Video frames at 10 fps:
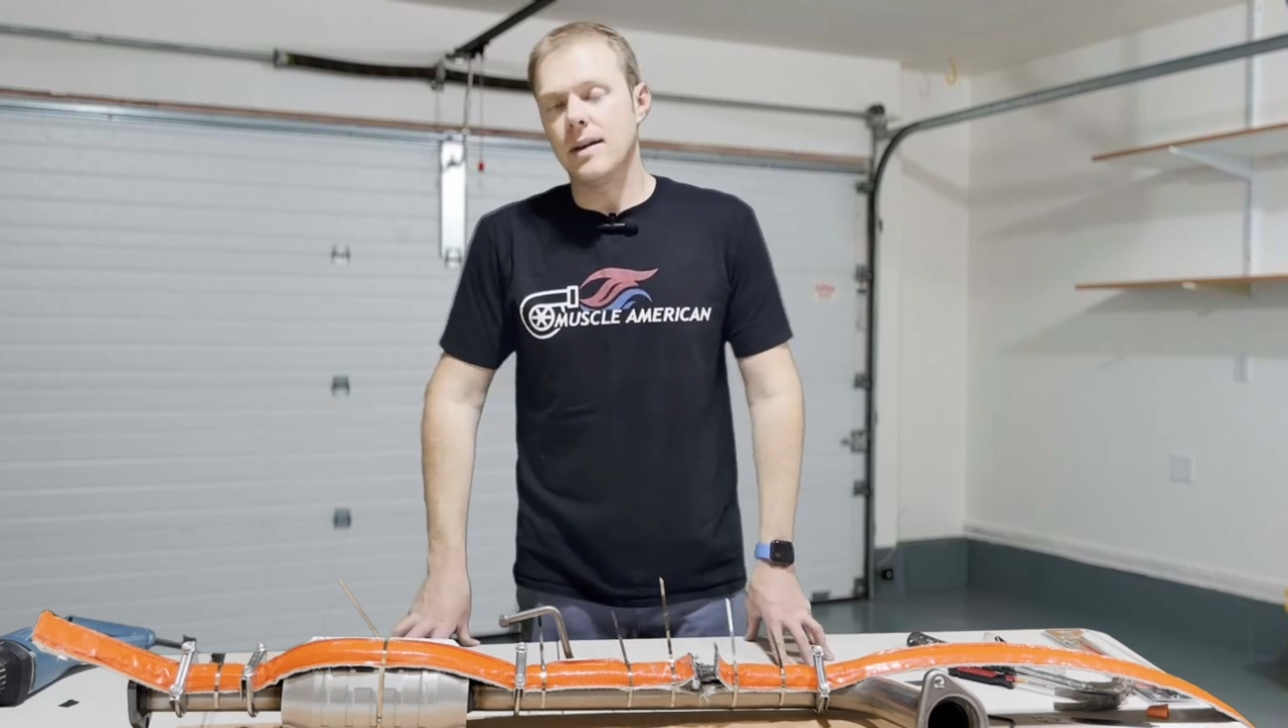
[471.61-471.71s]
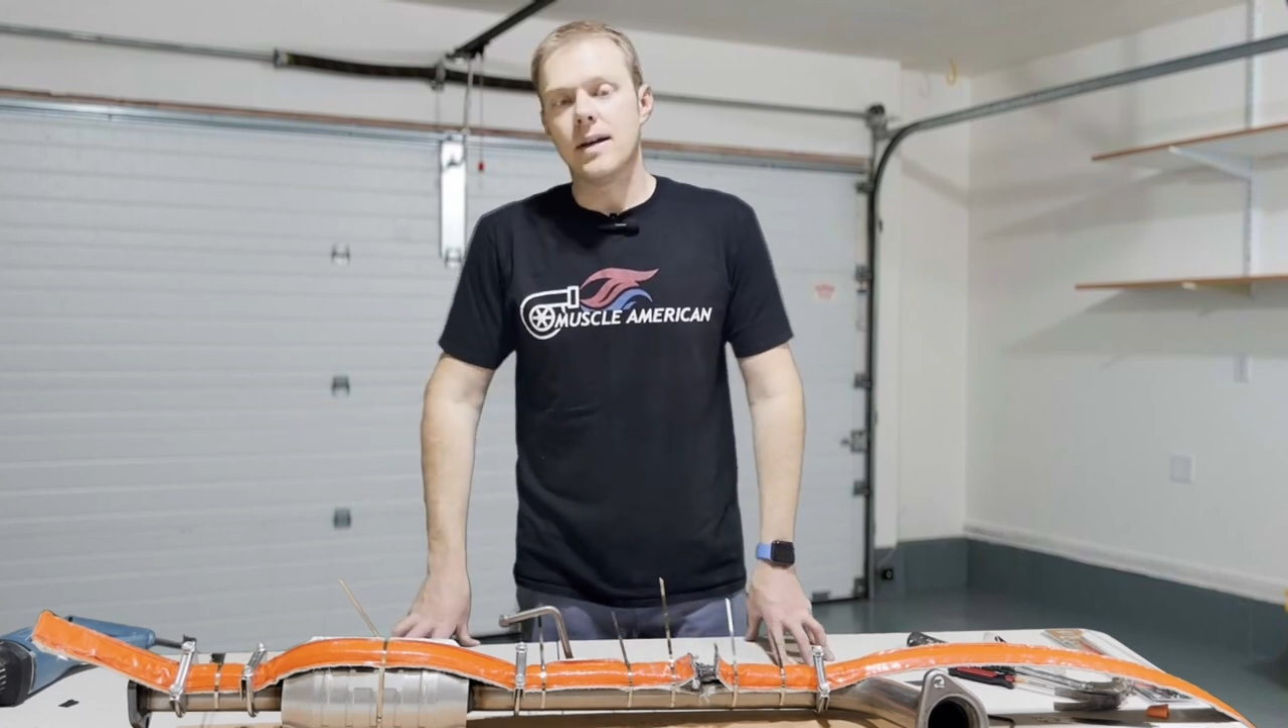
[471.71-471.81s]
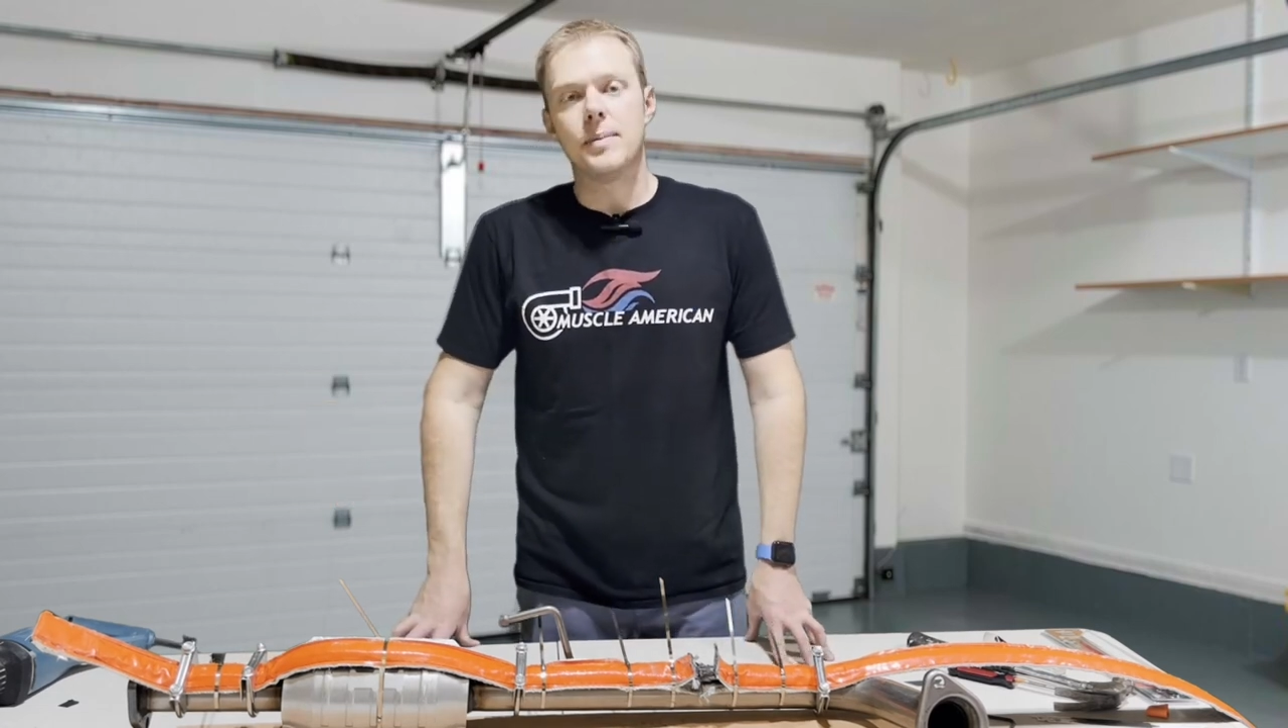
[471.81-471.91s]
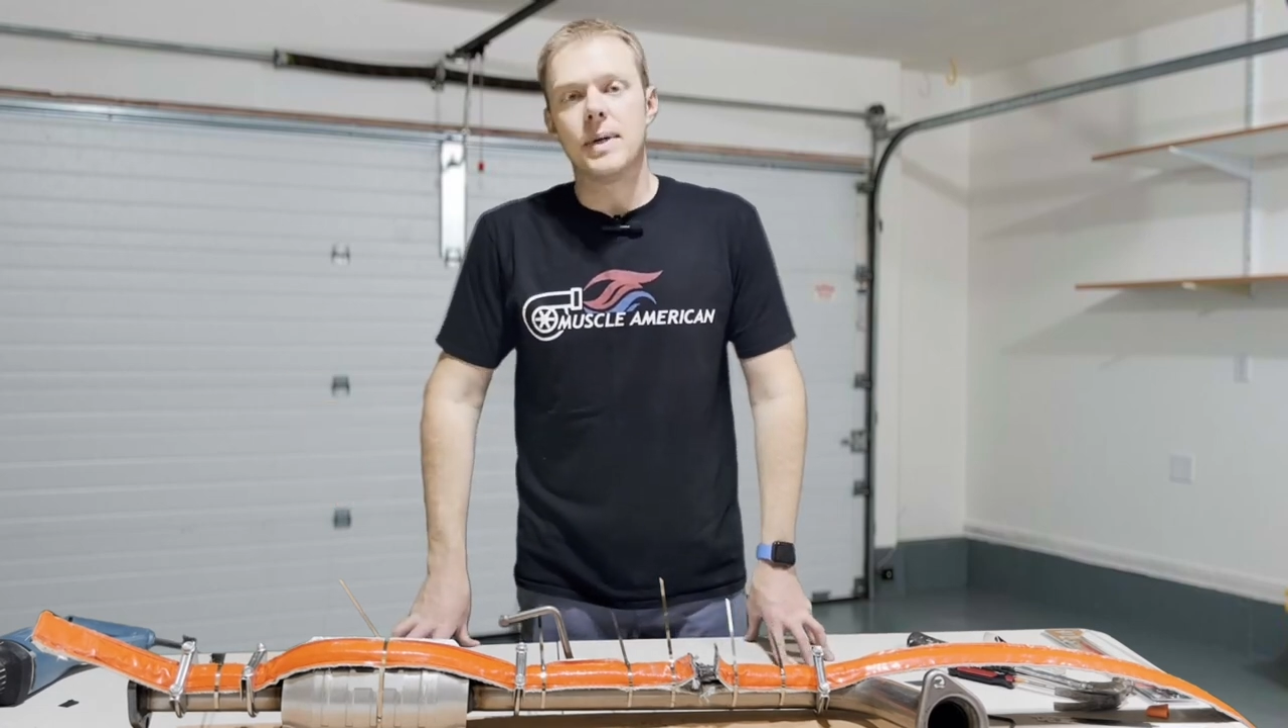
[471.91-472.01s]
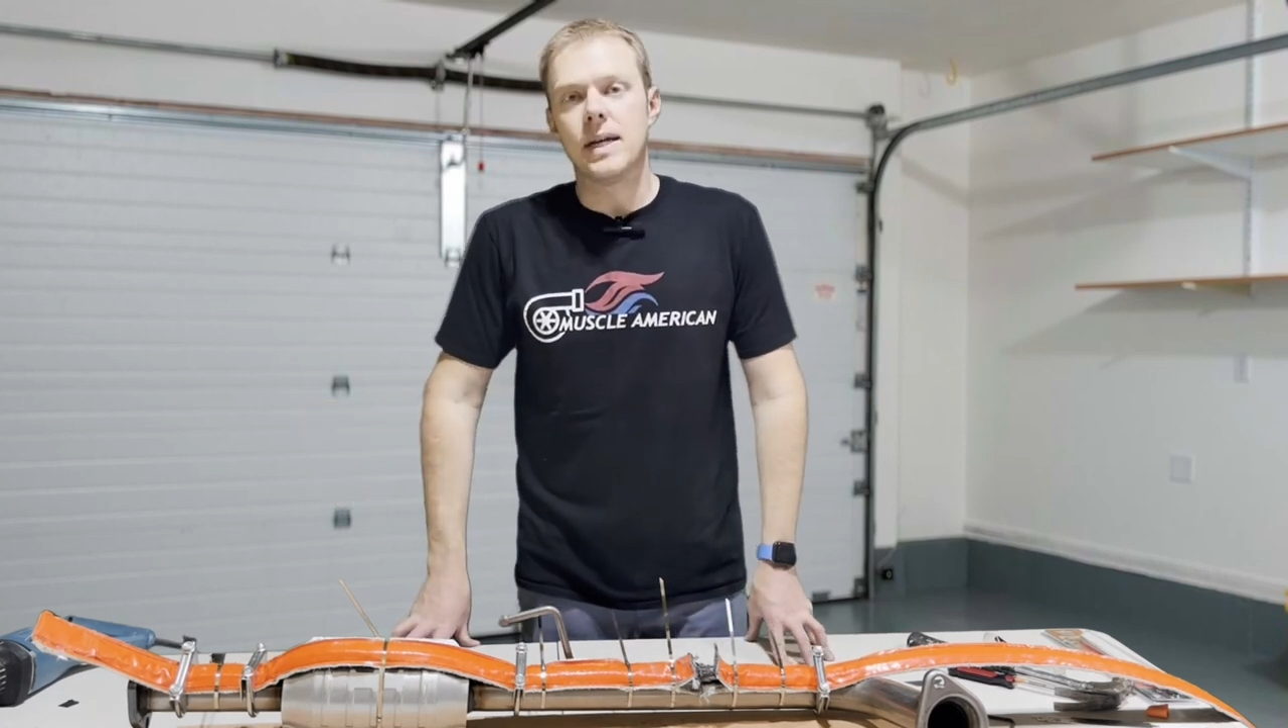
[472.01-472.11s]

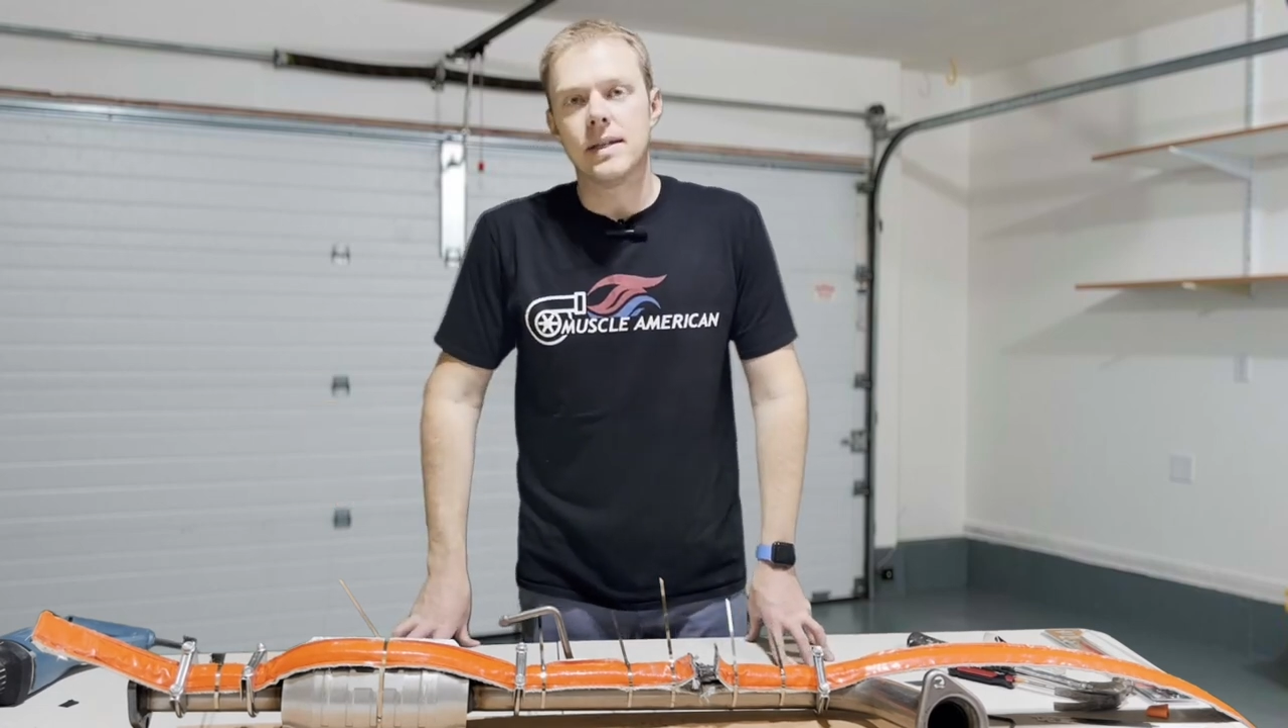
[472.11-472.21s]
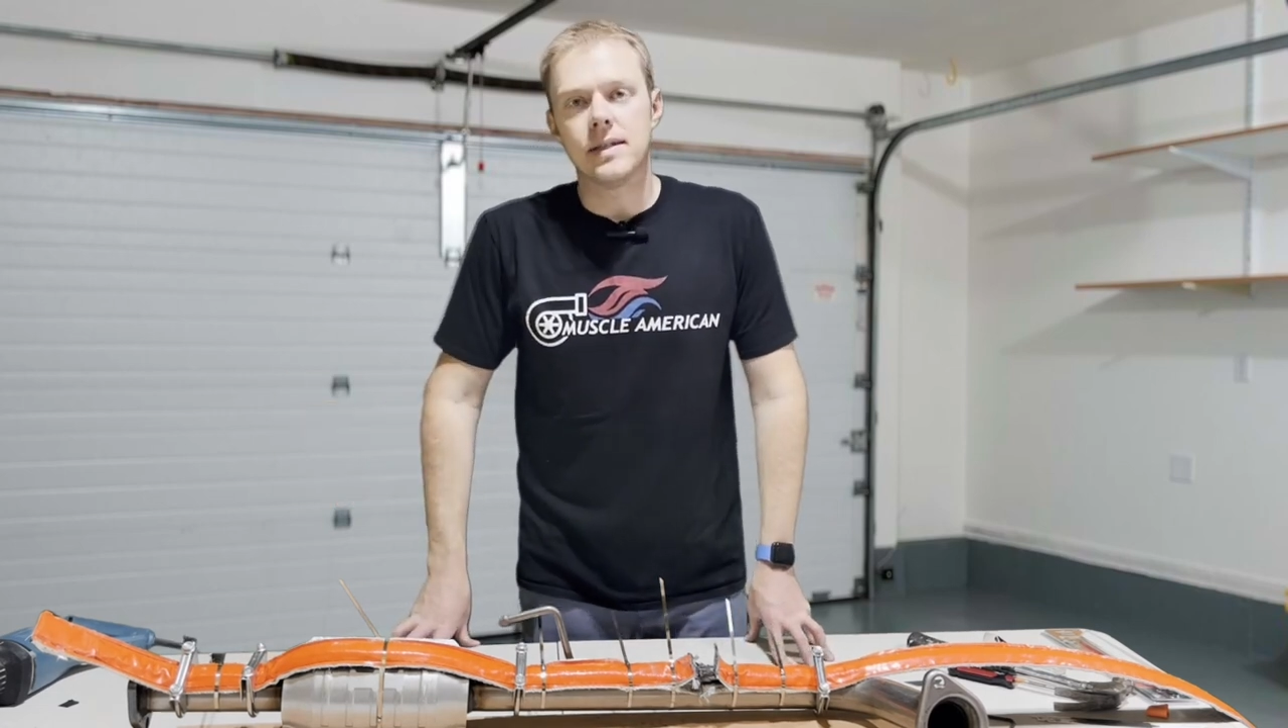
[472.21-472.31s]
oh man,